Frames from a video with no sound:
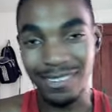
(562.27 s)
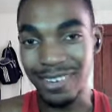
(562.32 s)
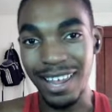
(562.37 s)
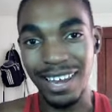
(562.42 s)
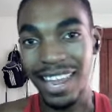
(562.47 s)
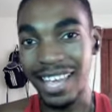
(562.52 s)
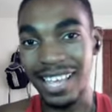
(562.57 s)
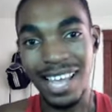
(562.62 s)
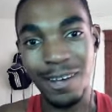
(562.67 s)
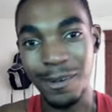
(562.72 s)

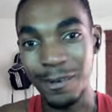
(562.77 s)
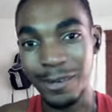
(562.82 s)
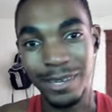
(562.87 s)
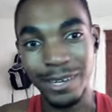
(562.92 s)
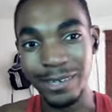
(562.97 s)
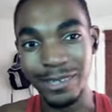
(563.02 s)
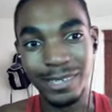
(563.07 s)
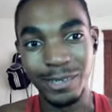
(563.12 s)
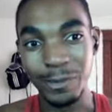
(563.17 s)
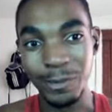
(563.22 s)
not like how,
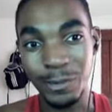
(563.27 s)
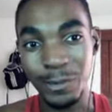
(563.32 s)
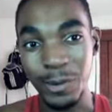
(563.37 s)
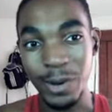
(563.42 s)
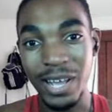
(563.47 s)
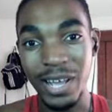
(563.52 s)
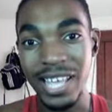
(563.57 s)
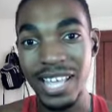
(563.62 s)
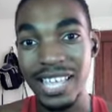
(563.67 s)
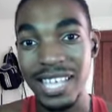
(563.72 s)

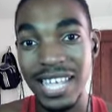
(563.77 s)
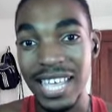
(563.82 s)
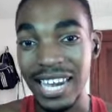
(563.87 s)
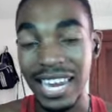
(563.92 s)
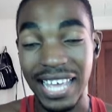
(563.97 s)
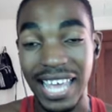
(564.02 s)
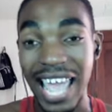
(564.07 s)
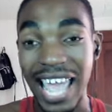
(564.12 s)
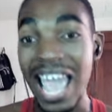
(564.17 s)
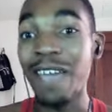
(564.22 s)
we
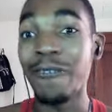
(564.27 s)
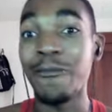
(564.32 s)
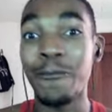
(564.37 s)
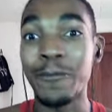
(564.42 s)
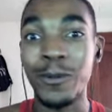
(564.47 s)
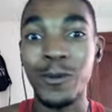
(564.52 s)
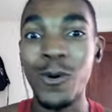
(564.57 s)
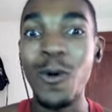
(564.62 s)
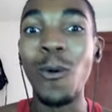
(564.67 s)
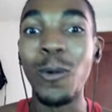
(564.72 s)
get like half of
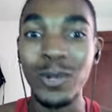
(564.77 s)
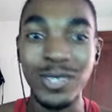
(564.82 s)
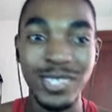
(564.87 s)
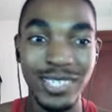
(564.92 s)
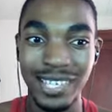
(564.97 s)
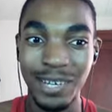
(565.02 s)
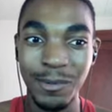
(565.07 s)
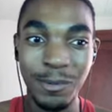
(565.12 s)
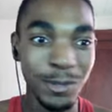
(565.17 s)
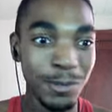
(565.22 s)
the
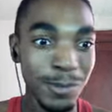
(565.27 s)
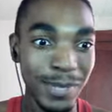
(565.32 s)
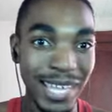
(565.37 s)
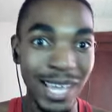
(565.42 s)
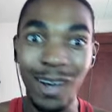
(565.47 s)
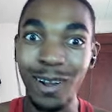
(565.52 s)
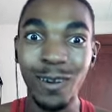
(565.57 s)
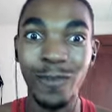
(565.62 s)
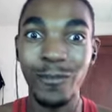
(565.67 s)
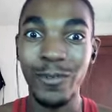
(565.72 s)
coins. We're supposed to
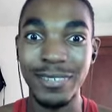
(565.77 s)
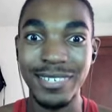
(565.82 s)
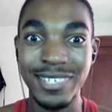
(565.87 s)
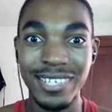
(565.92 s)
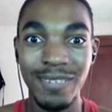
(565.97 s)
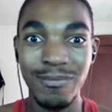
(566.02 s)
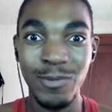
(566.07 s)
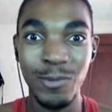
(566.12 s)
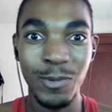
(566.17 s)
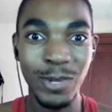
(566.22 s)
get all of
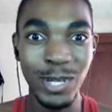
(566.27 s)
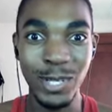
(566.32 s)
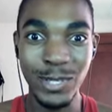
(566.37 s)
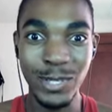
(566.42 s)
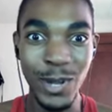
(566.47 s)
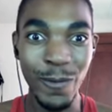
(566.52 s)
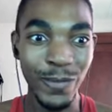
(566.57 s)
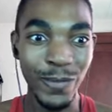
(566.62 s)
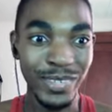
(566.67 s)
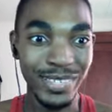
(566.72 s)
it. We
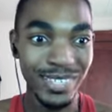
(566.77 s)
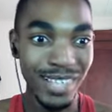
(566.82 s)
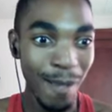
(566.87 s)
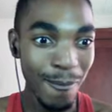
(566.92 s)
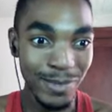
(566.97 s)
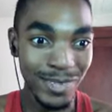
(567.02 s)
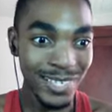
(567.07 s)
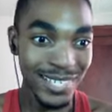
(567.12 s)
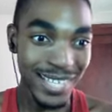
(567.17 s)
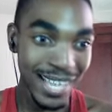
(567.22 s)
deserve it.
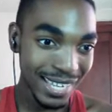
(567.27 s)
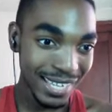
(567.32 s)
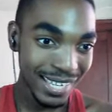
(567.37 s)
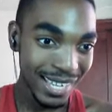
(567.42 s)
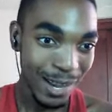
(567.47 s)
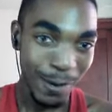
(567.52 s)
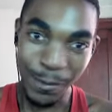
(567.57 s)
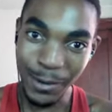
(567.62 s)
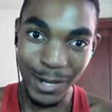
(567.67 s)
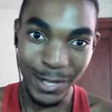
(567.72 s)
I'm just saying,
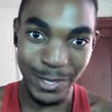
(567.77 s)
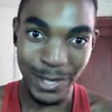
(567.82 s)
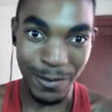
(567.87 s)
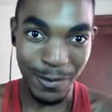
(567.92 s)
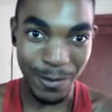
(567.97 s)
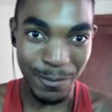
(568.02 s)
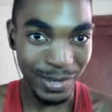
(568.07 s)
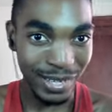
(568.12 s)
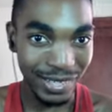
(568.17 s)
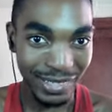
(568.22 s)
we
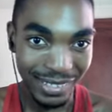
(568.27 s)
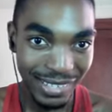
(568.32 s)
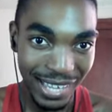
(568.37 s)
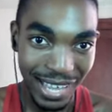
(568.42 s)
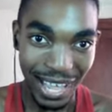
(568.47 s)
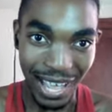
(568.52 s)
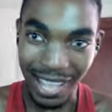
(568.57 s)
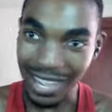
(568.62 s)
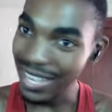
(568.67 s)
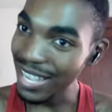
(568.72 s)
deserve it. But
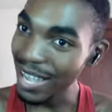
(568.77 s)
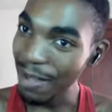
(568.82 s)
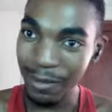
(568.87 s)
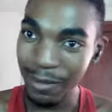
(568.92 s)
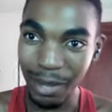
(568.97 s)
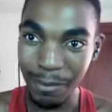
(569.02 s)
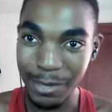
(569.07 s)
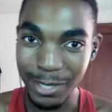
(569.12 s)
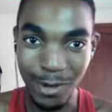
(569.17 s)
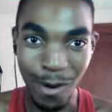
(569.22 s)
I'm
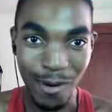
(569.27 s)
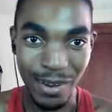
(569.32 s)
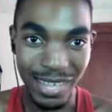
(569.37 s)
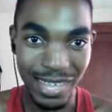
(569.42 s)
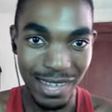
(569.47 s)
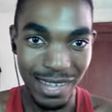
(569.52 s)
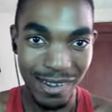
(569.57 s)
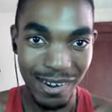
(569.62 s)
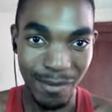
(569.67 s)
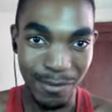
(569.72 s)
not gonna be
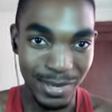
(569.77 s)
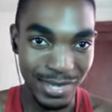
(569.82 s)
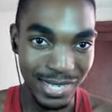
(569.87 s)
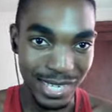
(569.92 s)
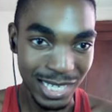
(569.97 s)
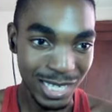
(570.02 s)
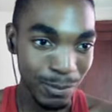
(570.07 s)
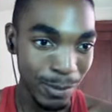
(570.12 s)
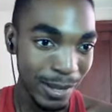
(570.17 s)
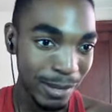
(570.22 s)
talking here. Let me
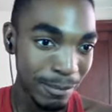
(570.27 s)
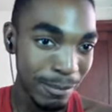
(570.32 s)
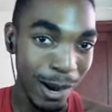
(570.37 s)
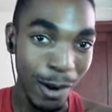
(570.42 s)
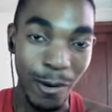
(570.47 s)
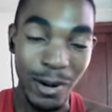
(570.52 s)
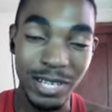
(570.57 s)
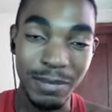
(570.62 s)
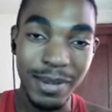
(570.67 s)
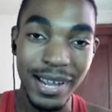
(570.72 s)
just spend
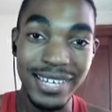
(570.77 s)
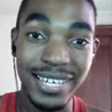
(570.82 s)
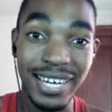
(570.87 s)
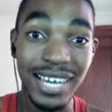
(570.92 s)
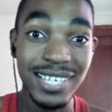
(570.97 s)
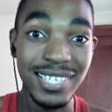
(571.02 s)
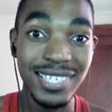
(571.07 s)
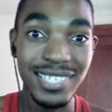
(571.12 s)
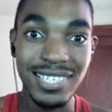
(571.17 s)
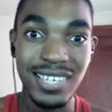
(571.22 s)
my rest of my
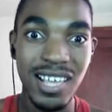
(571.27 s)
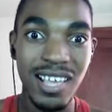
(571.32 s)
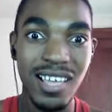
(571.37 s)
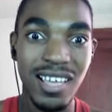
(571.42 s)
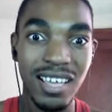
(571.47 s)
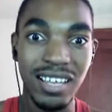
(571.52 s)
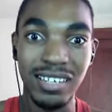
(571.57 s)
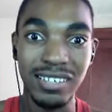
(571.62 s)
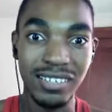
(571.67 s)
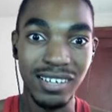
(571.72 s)
dice.
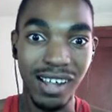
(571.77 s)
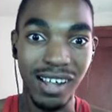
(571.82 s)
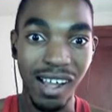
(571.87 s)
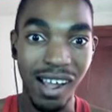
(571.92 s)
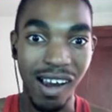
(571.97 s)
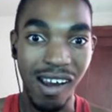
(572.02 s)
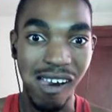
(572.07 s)
And